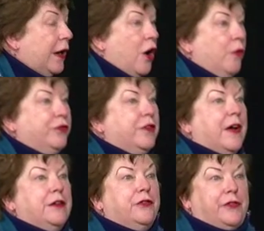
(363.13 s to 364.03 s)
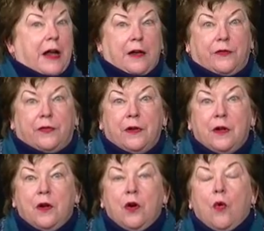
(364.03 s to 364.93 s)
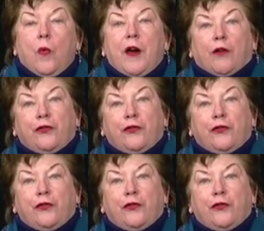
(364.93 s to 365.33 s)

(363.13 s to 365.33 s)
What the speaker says: a host of other states. We are